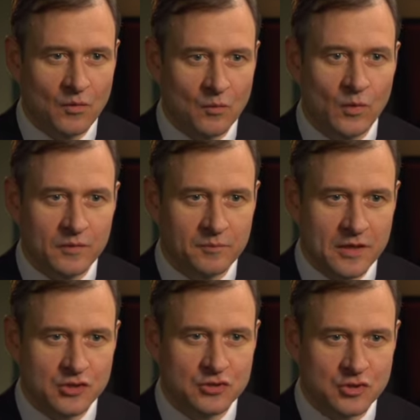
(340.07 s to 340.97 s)
when
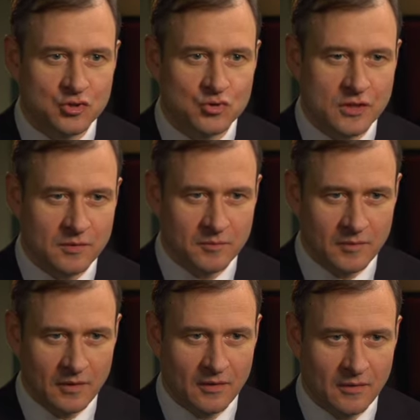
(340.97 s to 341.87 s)
patient is using
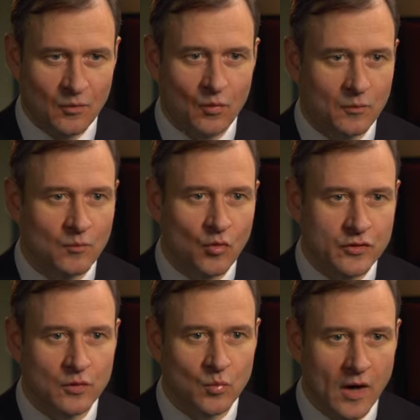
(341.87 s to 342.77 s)
more
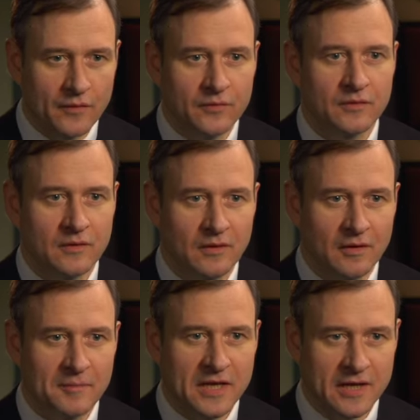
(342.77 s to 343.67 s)
than one
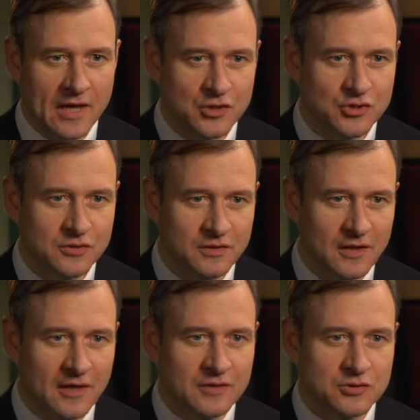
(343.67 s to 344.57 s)
medication,
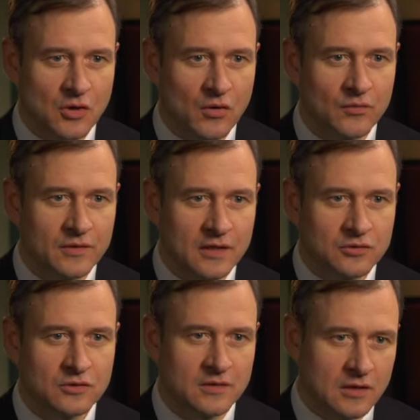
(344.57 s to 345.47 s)
so that
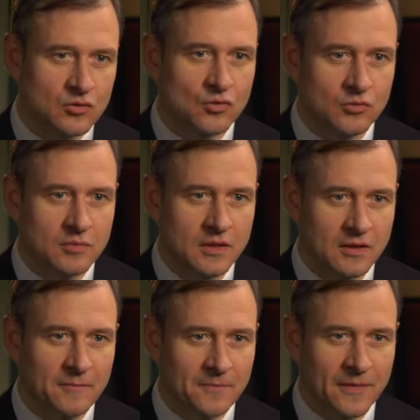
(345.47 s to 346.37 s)
could
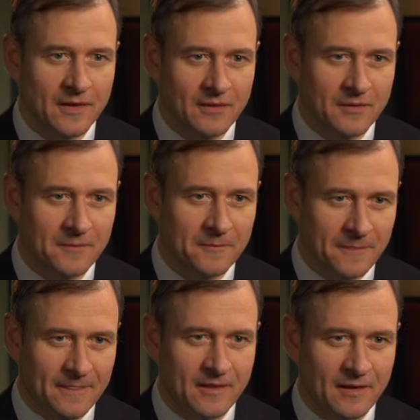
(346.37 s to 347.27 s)
be
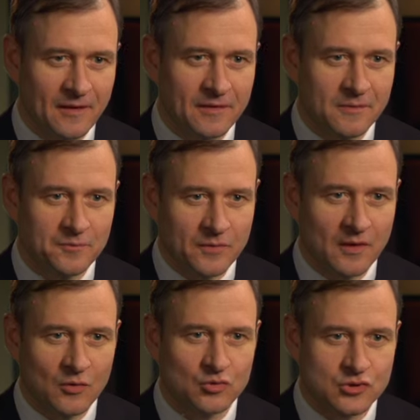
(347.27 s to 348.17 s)

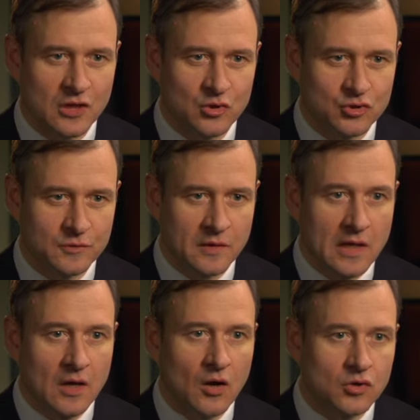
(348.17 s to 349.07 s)
a good solution.
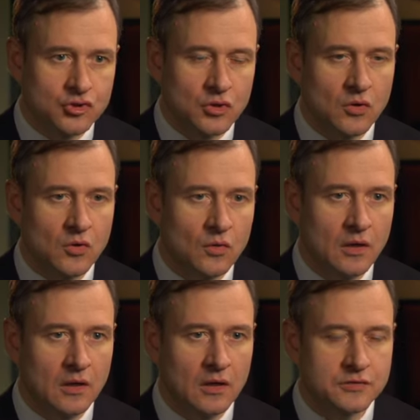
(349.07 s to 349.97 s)

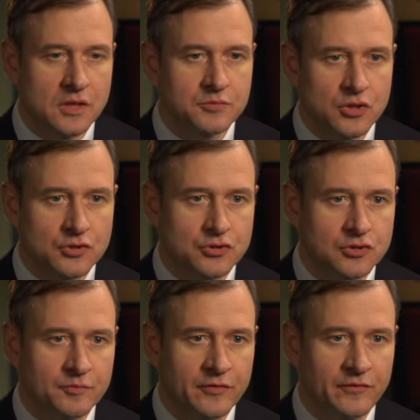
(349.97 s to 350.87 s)
Also, some
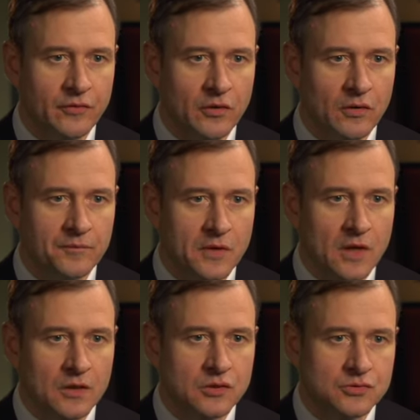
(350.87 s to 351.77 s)
surgeons prefer
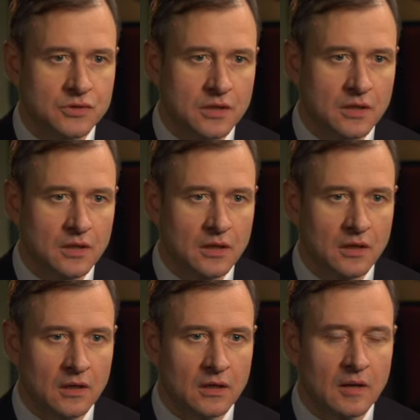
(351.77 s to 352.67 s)
using
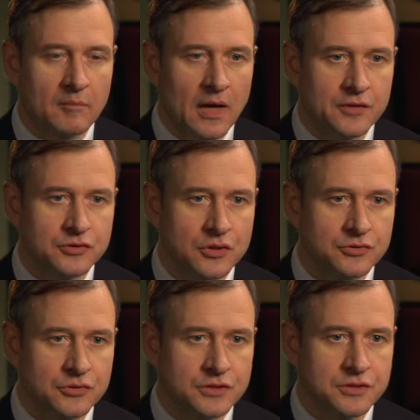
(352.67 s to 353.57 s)
combined
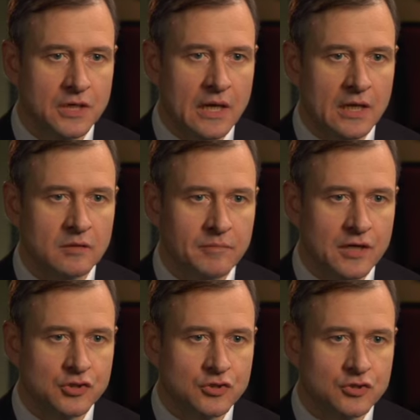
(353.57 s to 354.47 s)
surgeries in
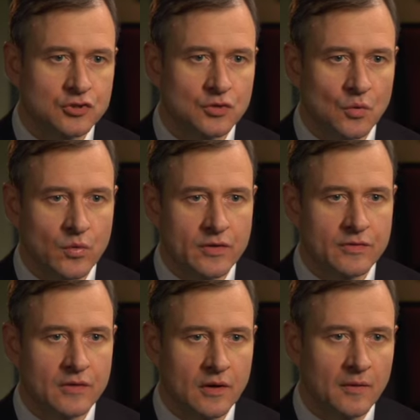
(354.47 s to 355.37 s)
patients with